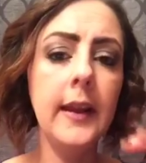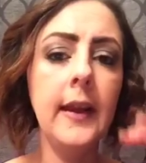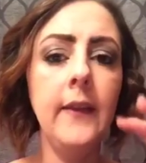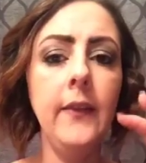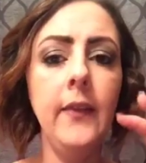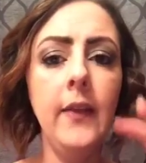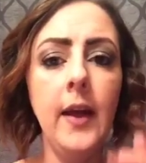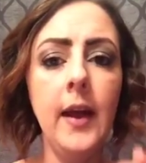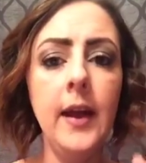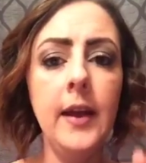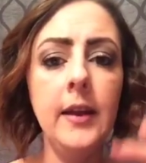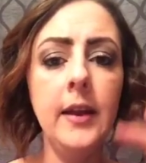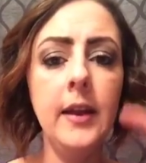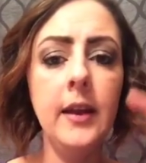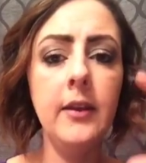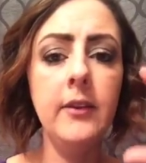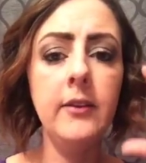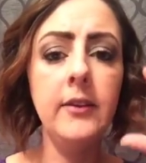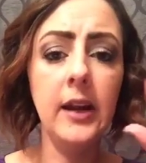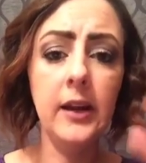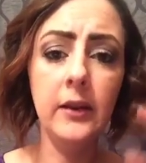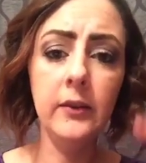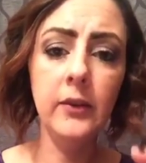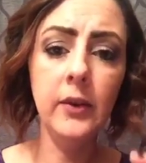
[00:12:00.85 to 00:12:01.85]
online and
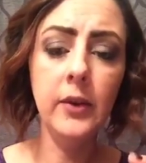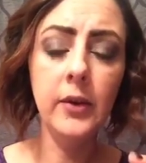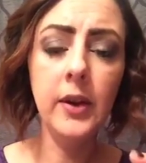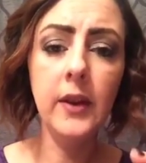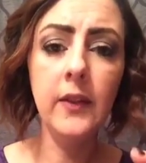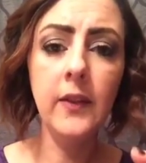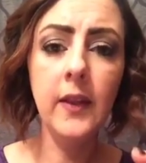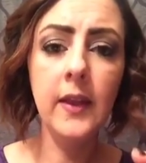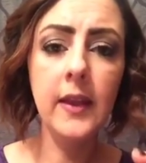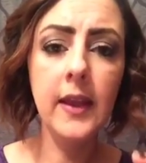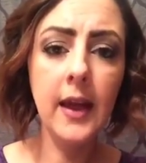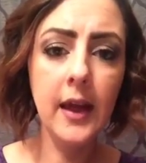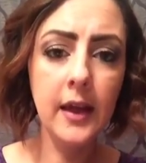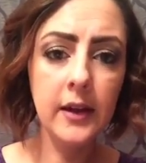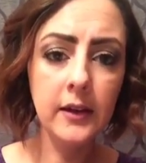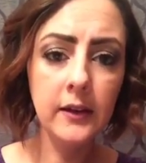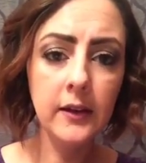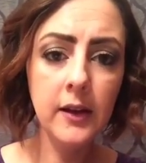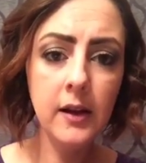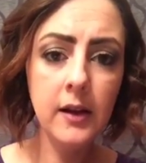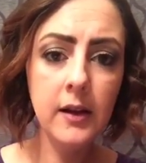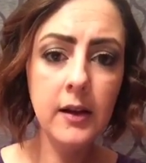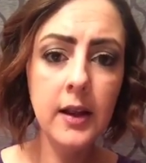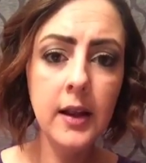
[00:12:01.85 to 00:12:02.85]
downloading the
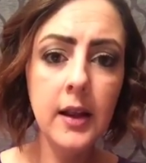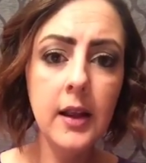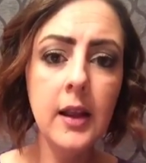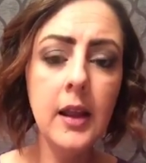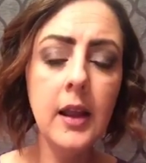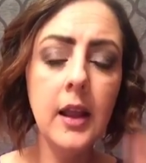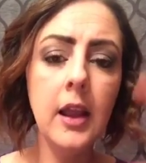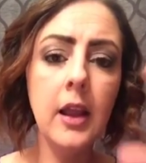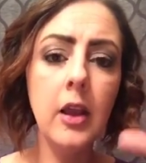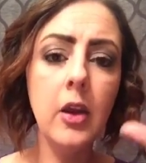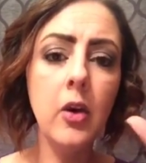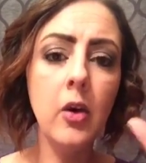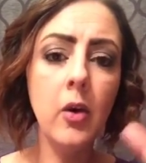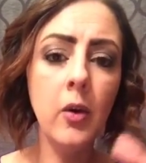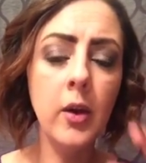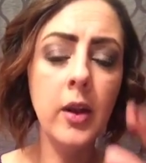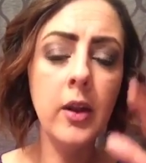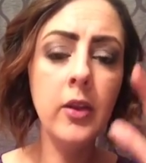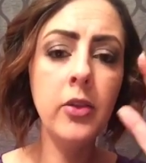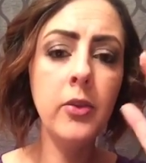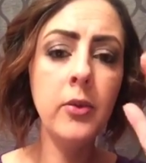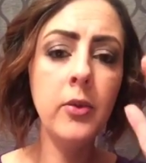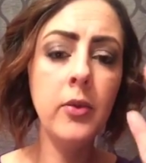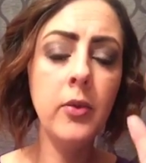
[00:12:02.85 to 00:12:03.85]
catalog and
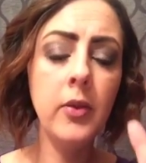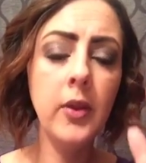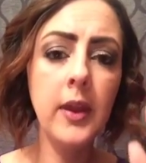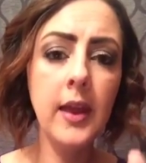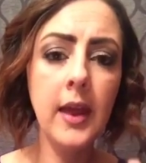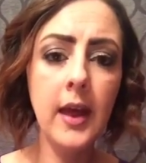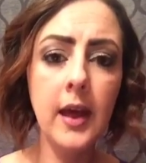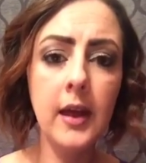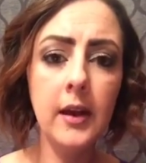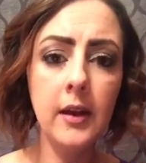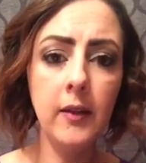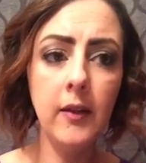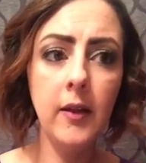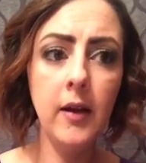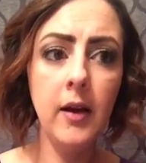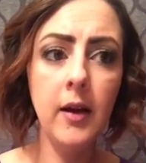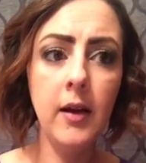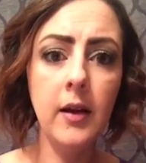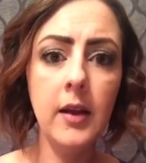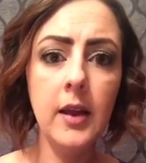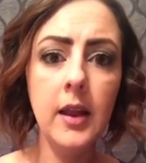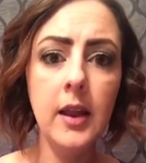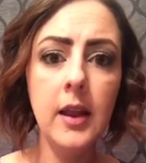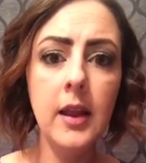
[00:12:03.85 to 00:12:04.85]
going through the
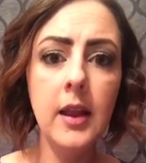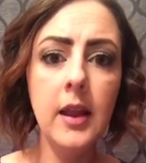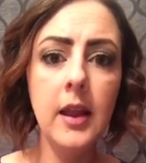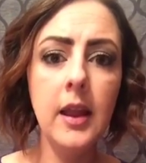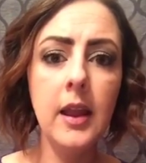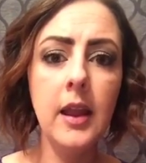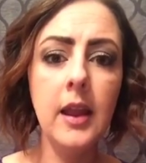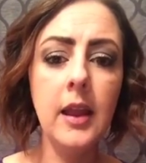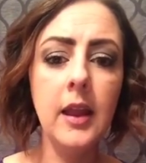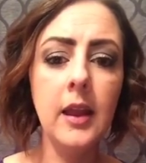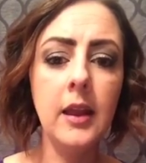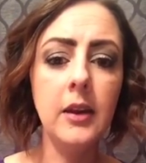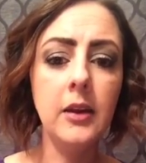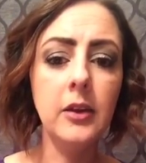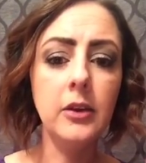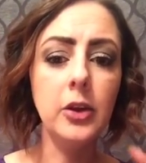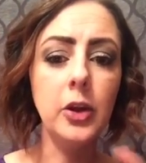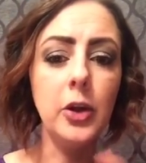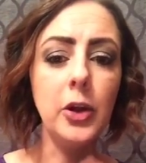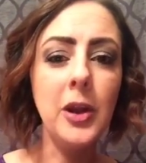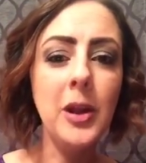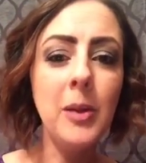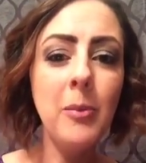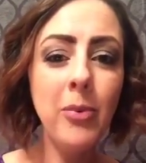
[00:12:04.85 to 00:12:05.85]
catalog and
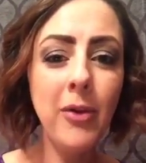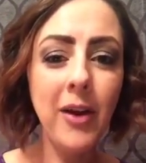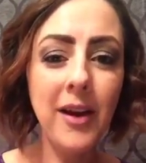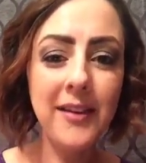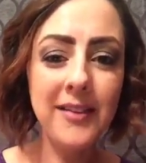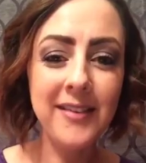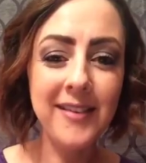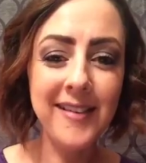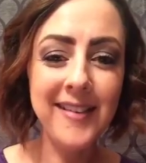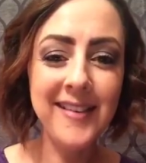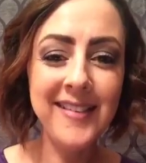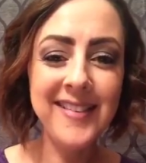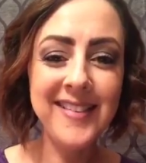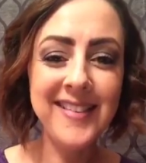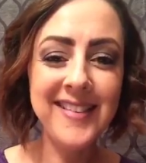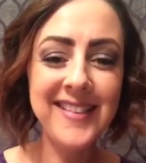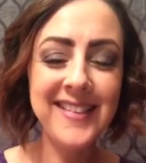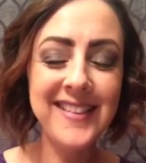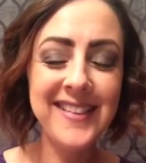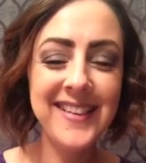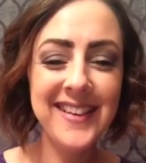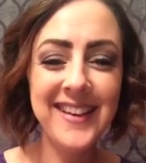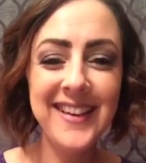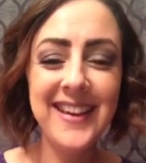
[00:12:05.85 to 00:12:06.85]
learning prices
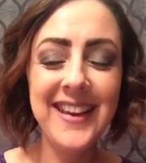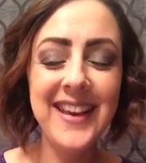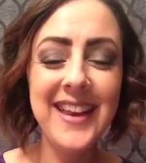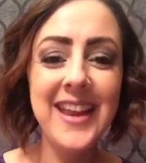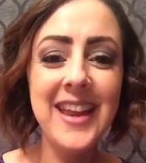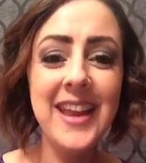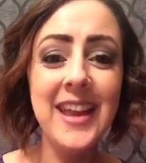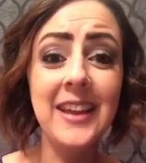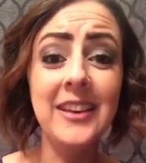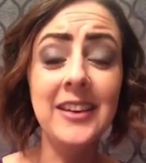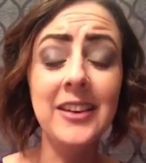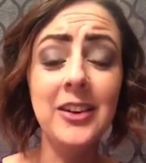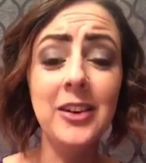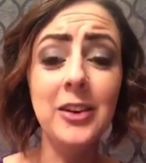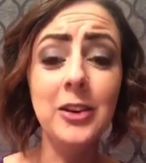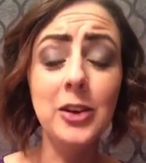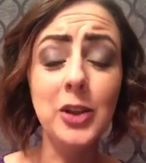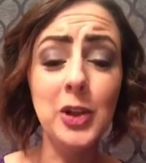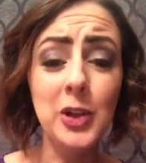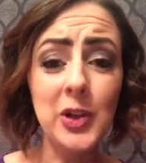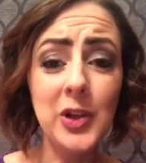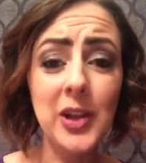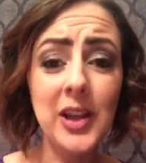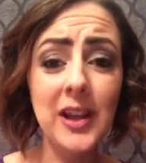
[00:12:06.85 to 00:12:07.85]
and
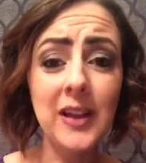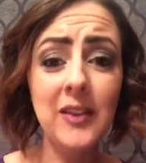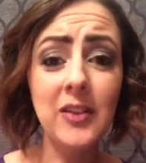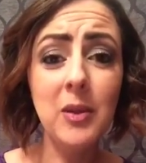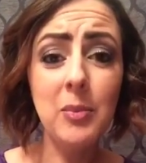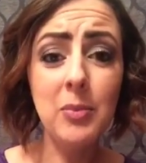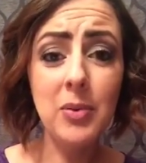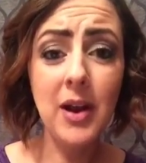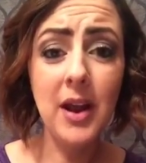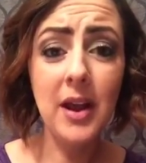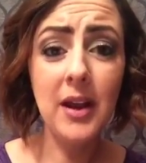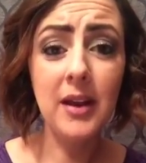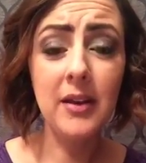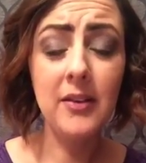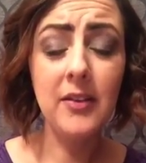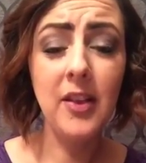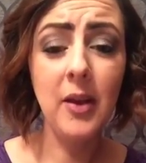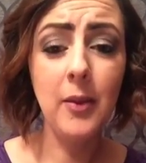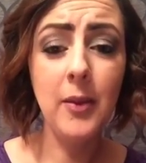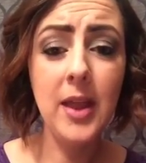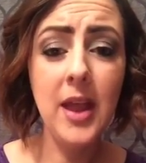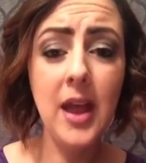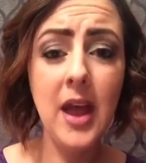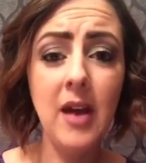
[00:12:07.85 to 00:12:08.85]
learning the products that
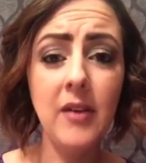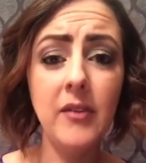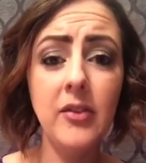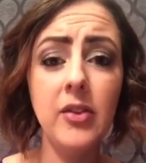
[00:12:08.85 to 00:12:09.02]
we have.